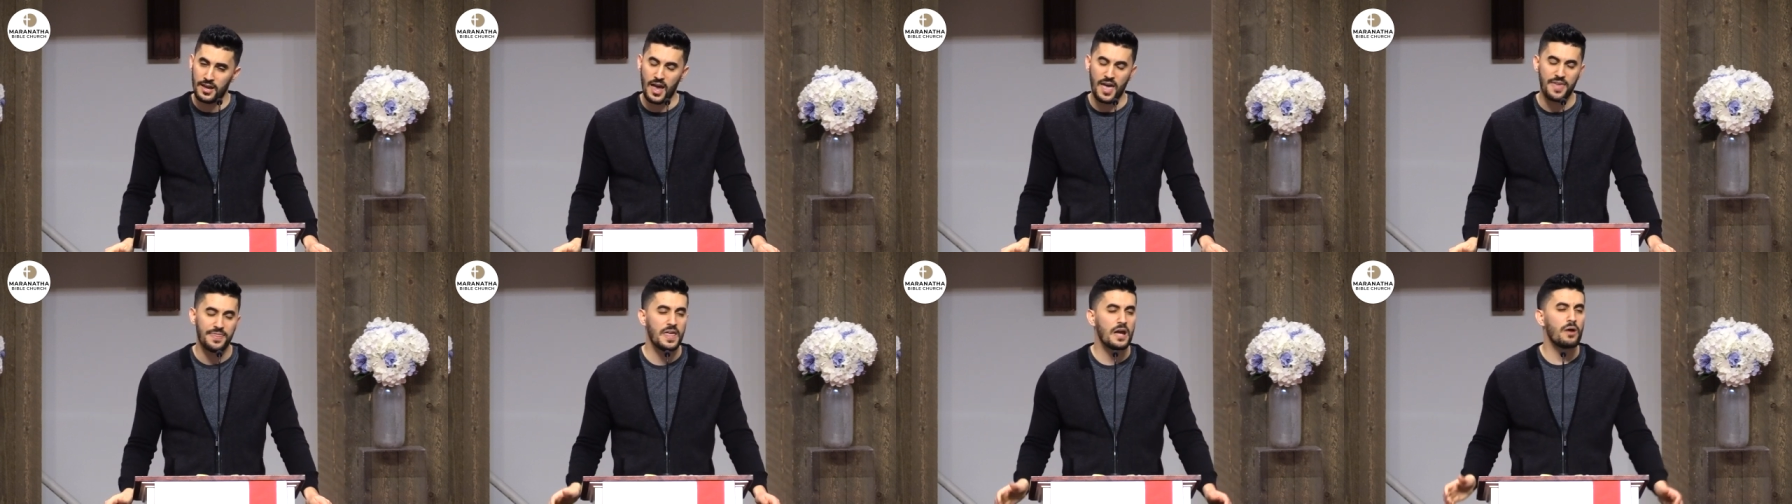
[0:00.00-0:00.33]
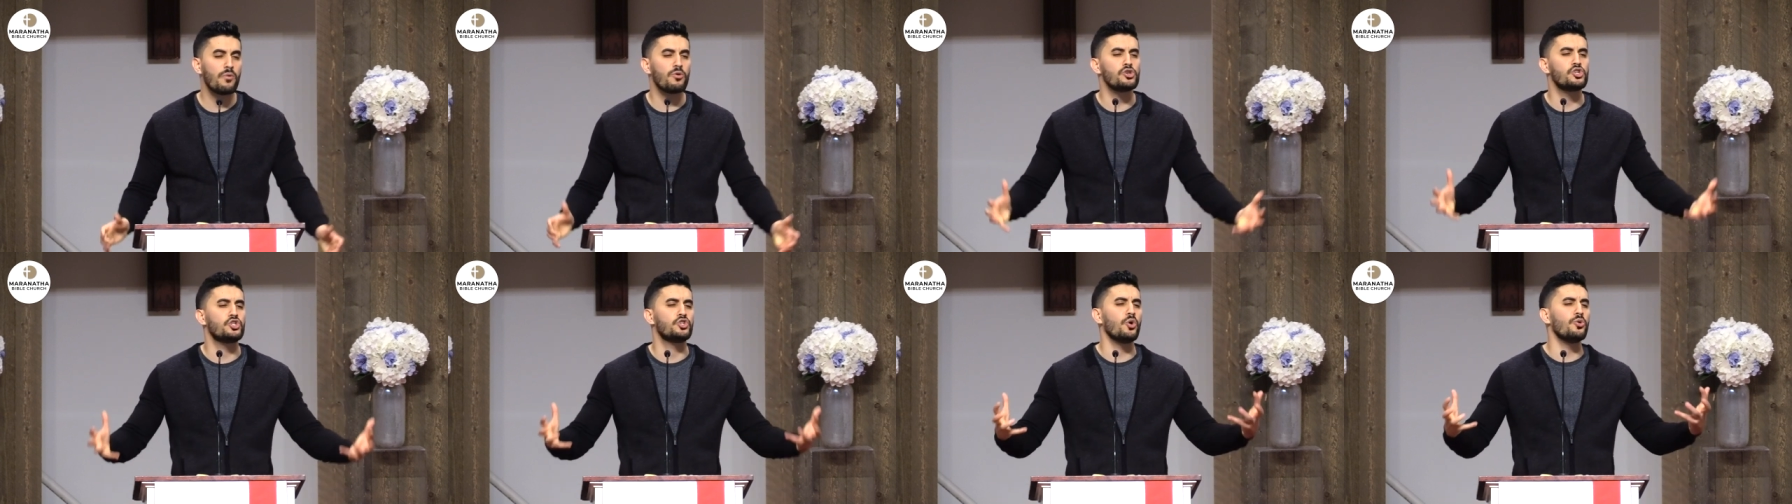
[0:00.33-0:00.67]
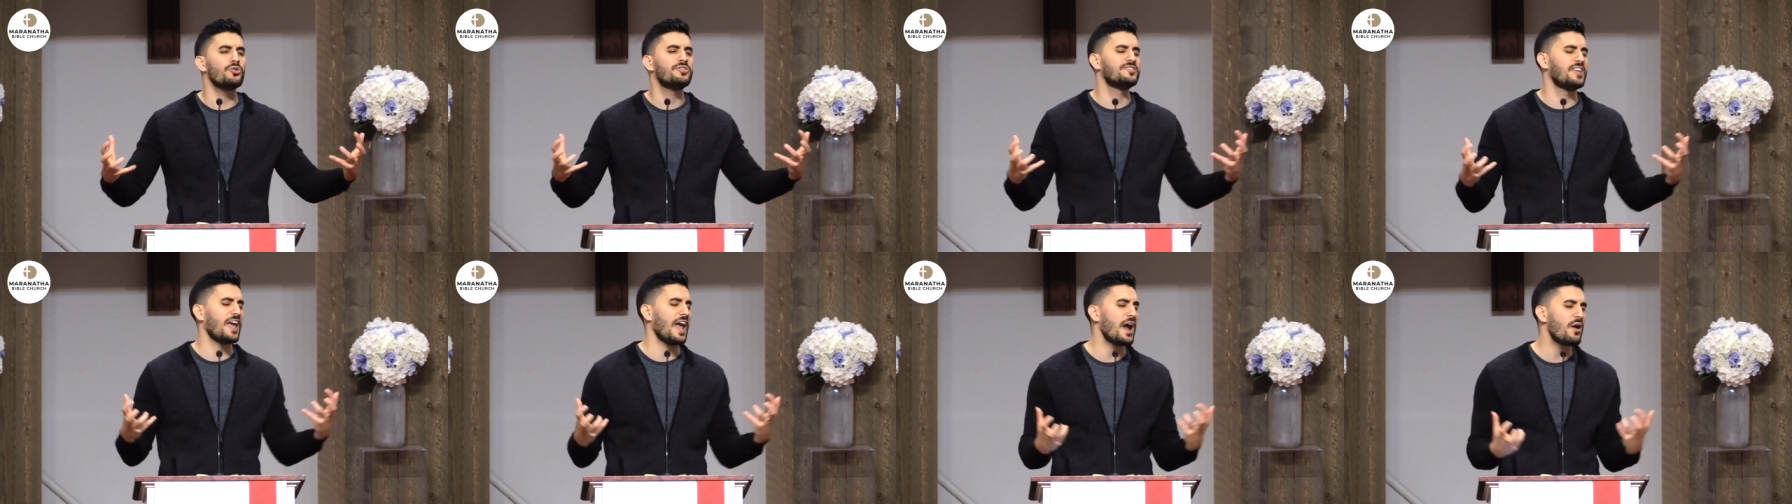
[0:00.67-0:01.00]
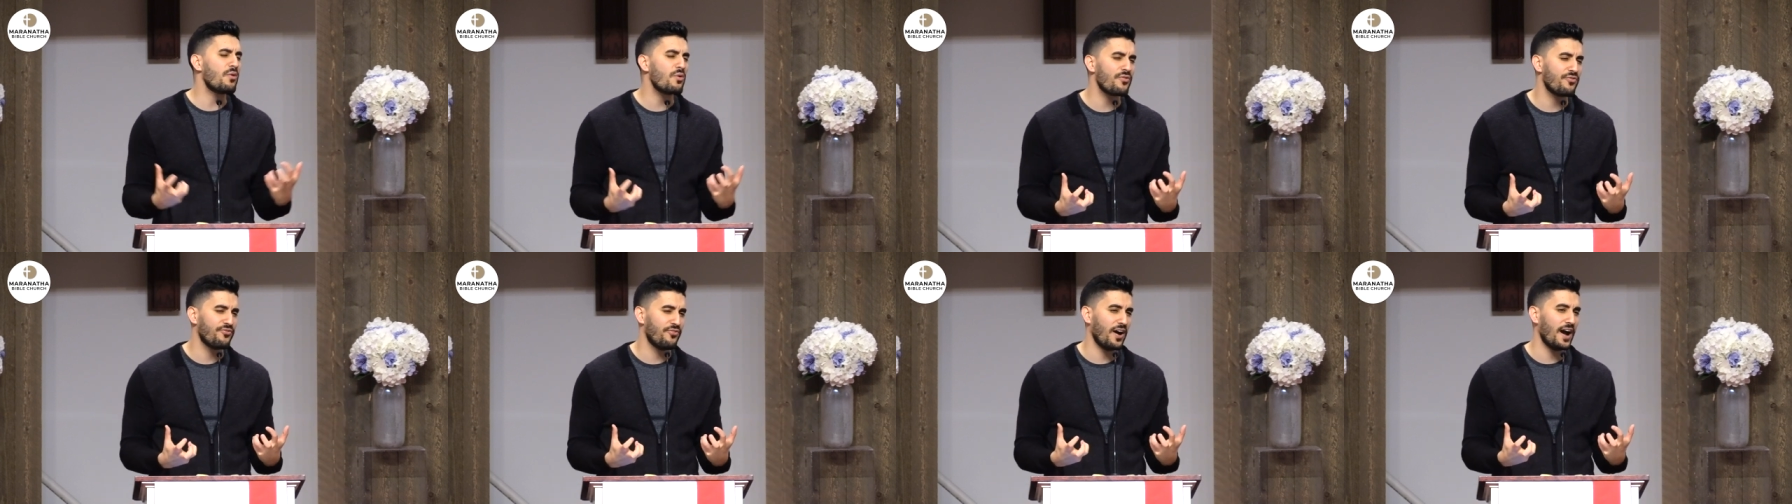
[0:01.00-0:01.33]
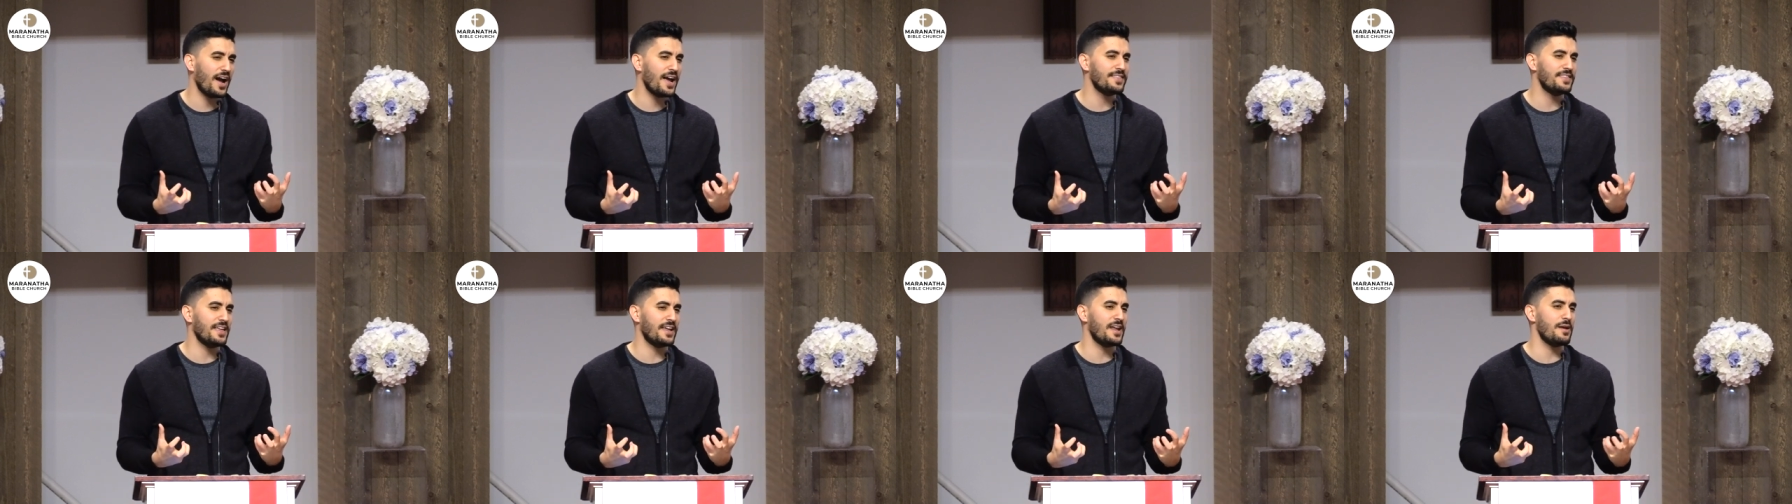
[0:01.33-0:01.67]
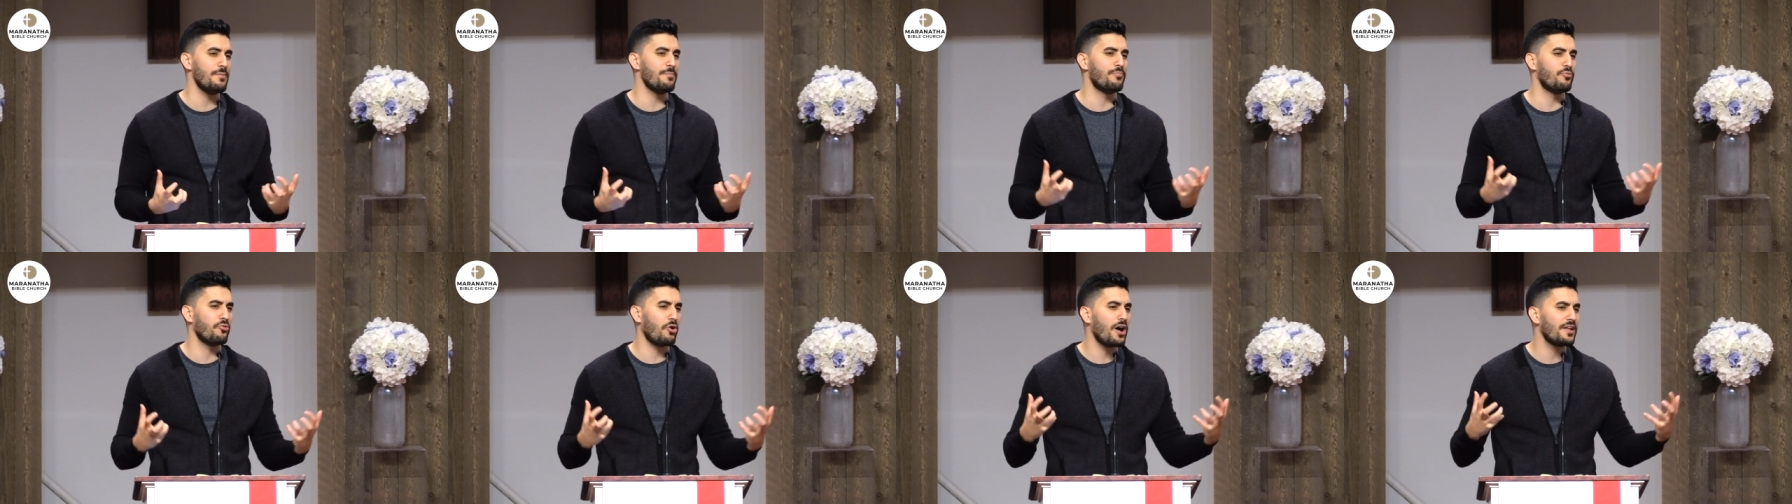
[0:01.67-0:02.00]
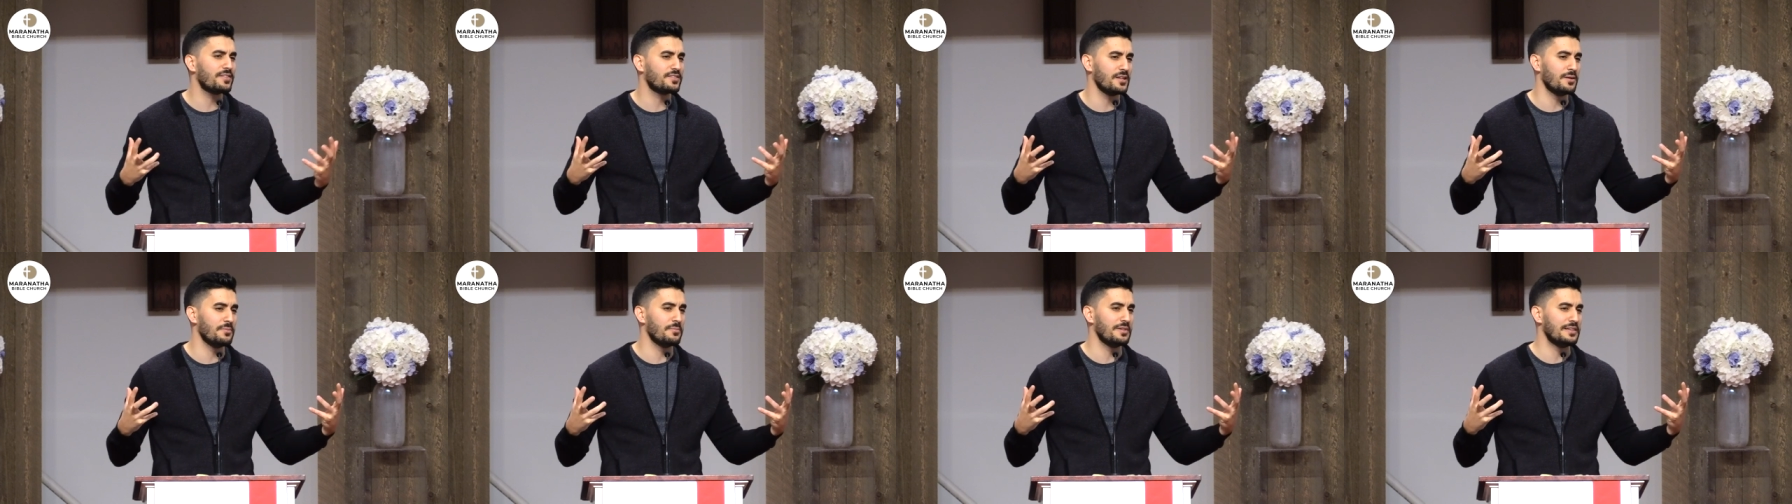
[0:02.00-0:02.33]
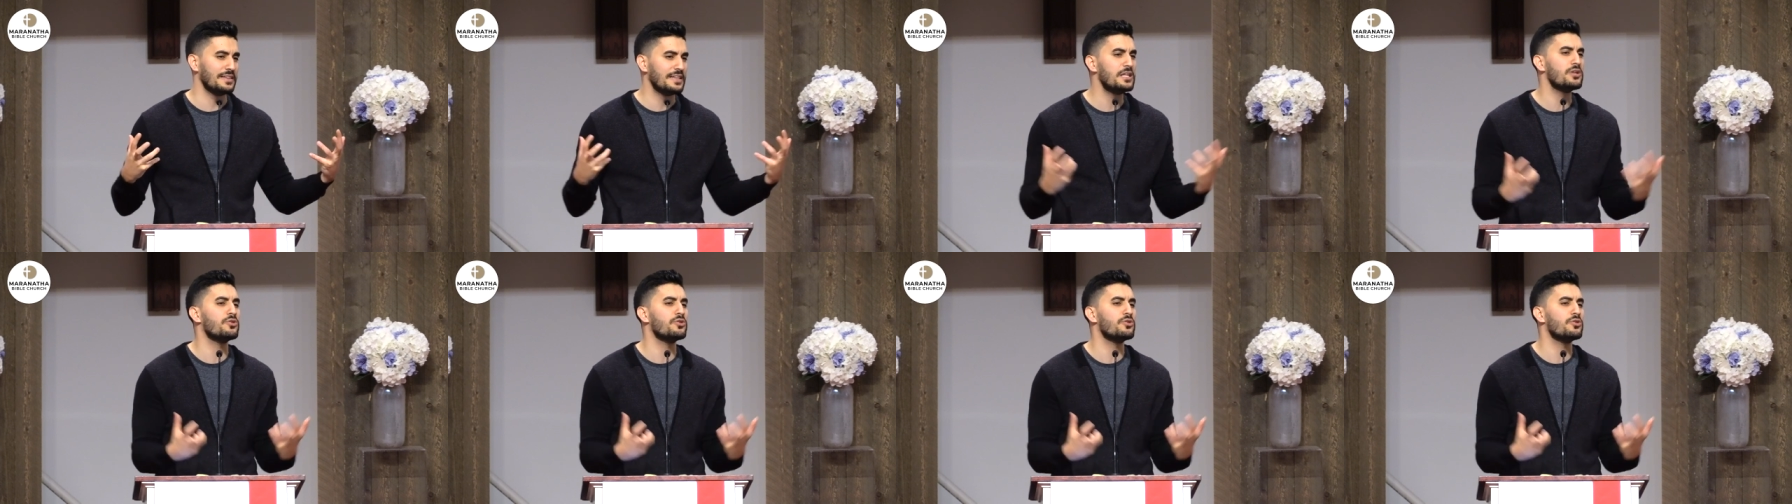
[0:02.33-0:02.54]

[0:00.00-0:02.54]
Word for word: And they were so terrified that it brought them